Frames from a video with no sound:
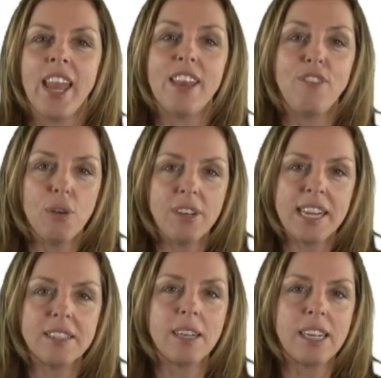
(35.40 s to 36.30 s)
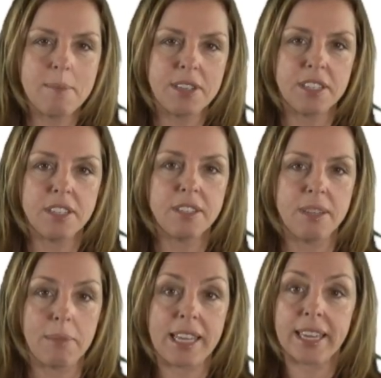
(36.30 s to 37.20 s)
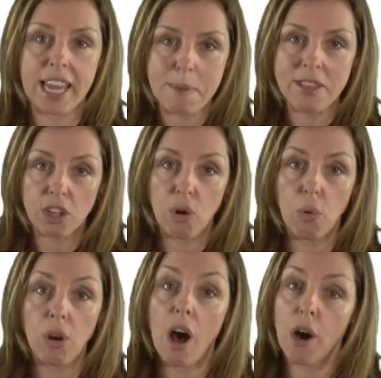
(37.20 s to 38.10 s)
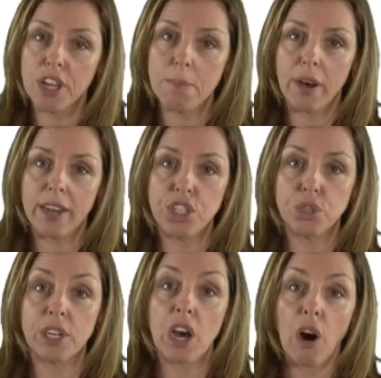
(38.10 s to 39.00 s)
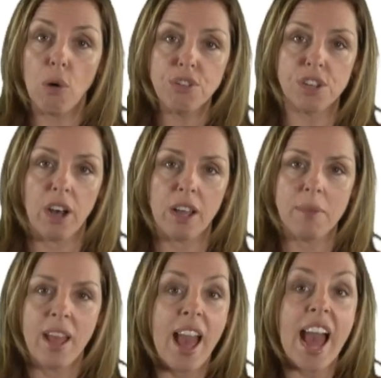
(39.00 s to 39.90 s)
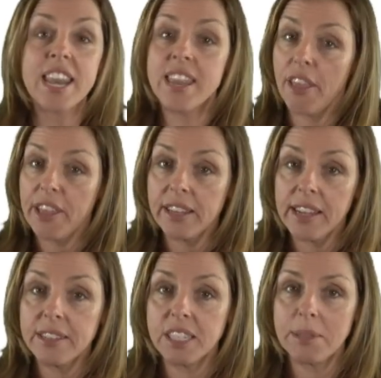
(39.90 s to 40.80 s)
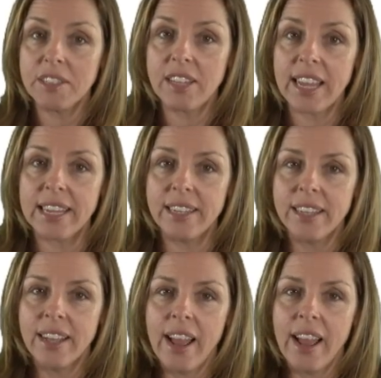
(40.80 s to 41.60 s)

If your needs are limited to simply keeping the caller occupied during hold time and nothing needs to be said,